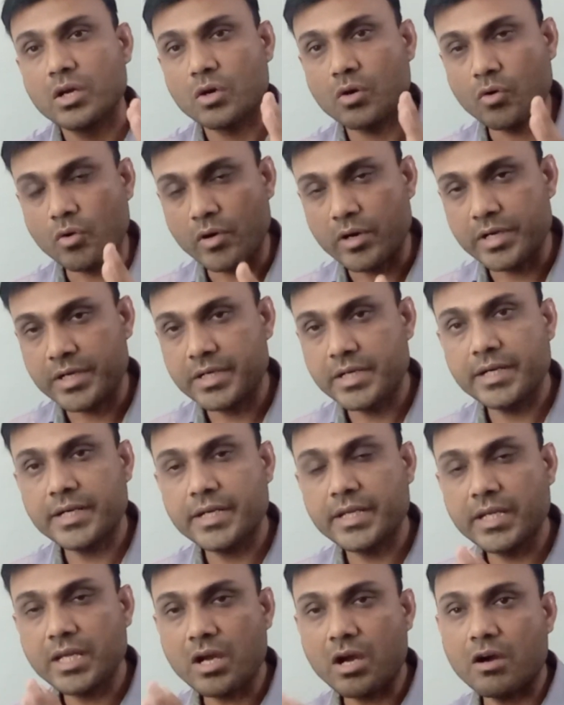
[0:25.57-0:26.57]

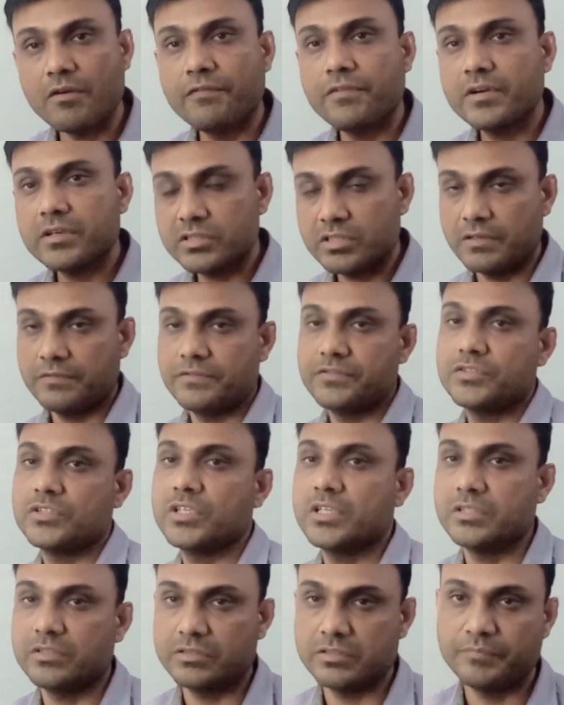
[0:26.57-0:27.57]
quantity of a
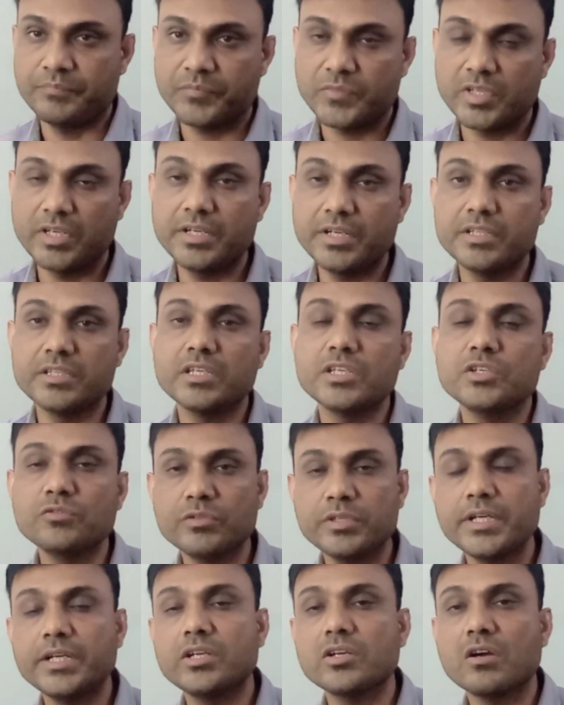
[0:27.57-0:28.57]
substance. It is a
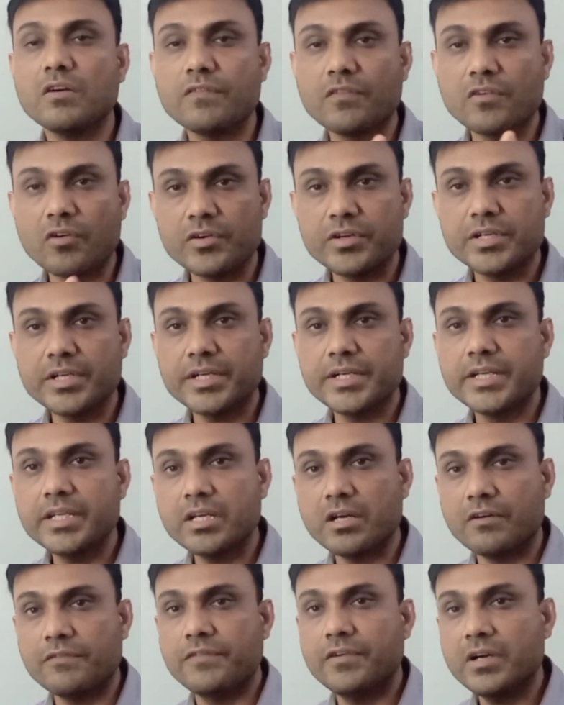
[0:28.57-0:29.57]
unit of quantity
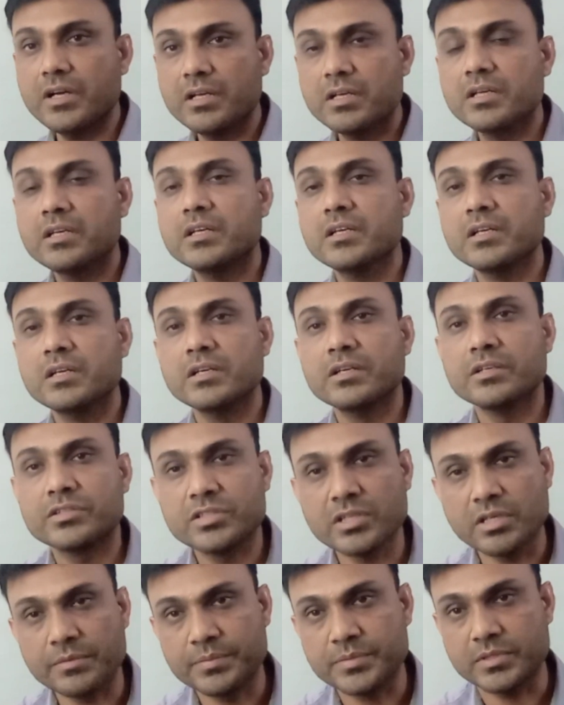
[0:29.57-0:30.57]
of a
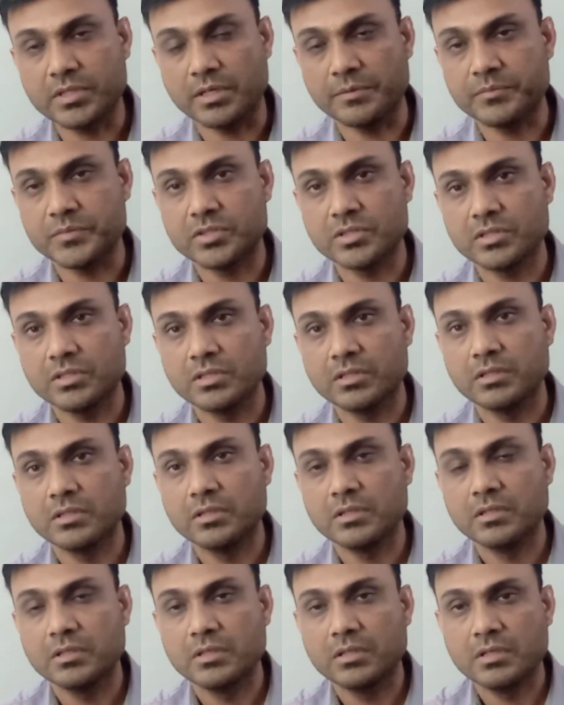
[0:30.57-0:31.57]
substance.
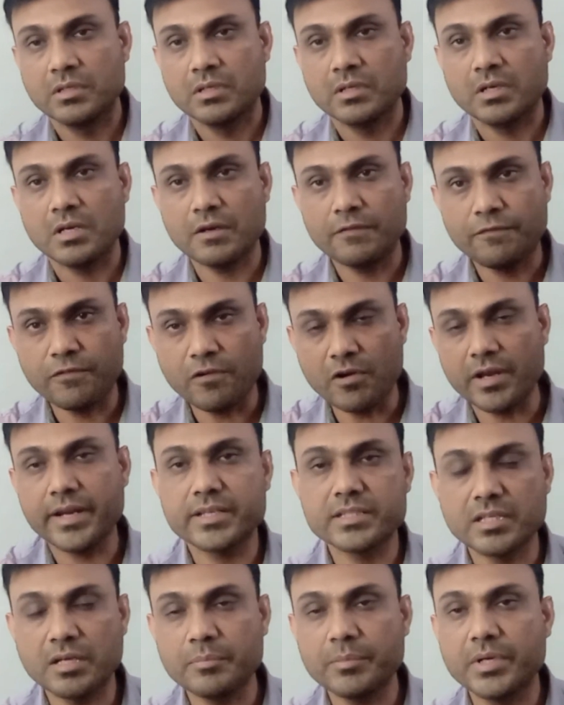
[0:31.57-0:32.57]
For
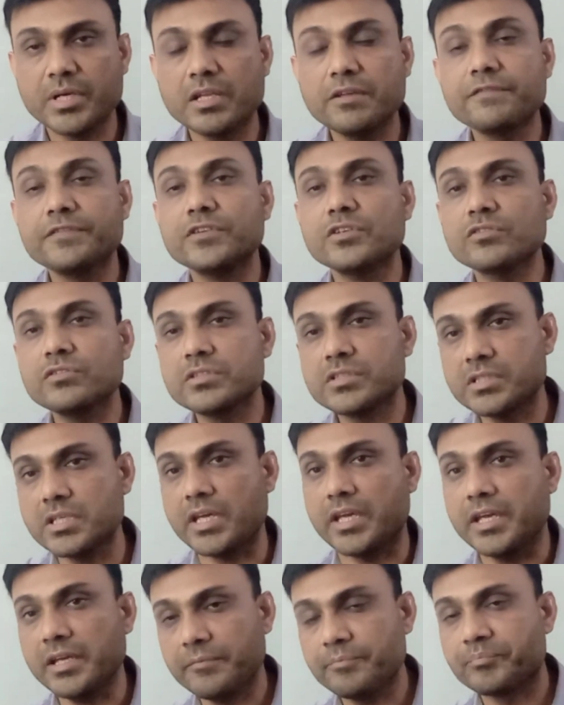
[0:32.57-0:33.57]
example, if you
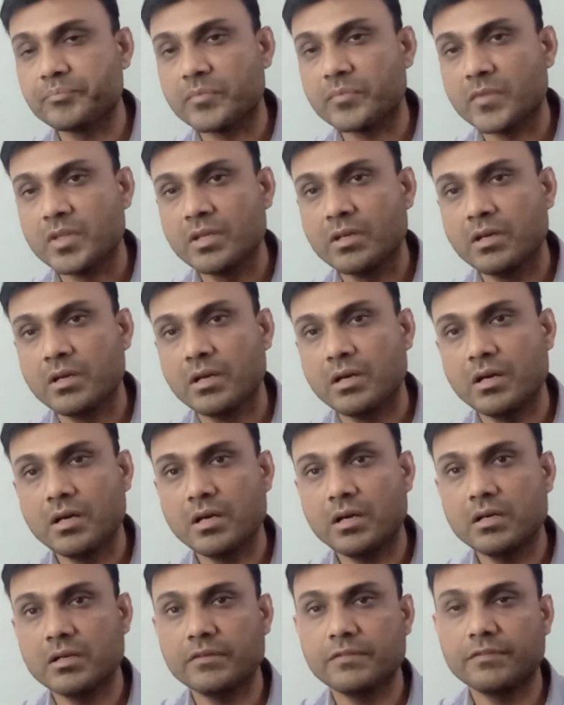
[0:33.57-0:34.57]
say
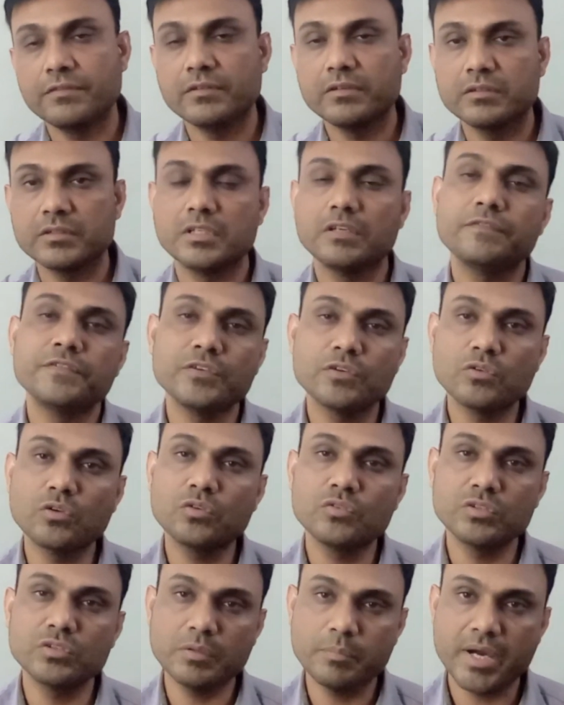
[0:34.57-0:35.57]
if you go
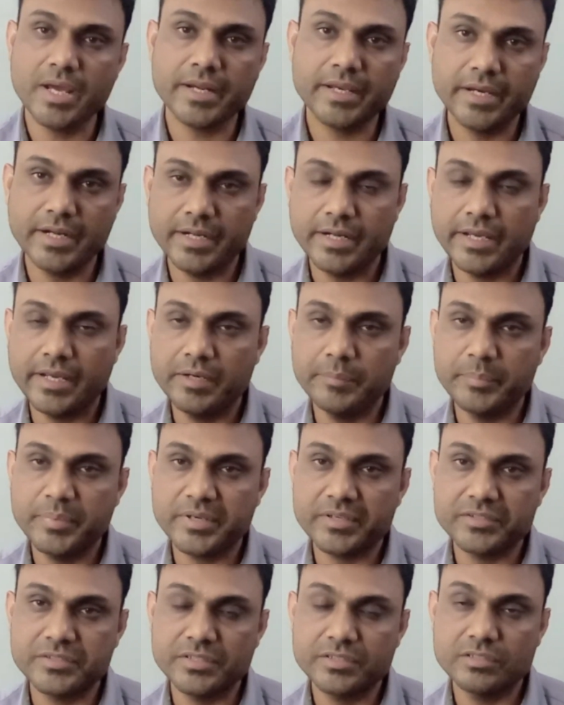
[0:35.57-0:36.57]
to the market and
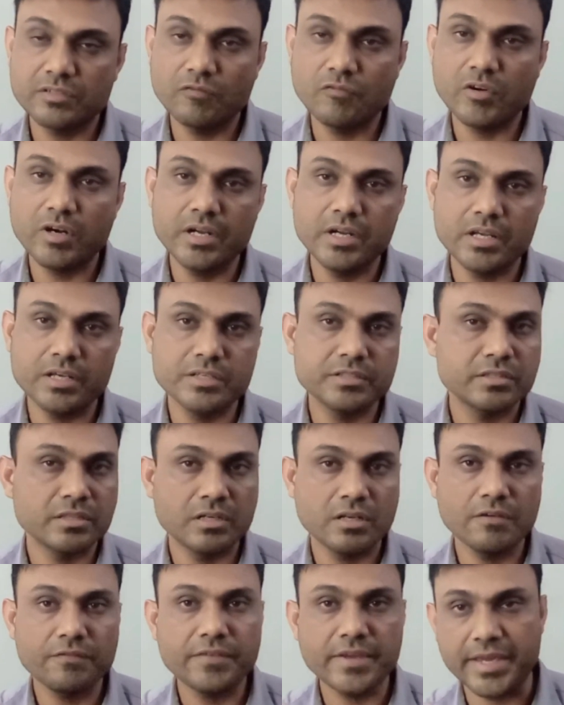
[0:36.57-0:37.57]
purchase 1
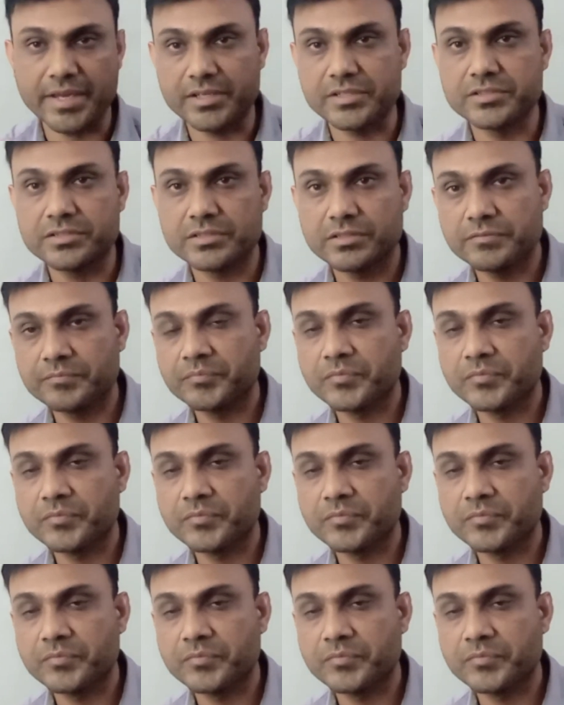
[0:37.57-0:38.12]
dozen of eggs.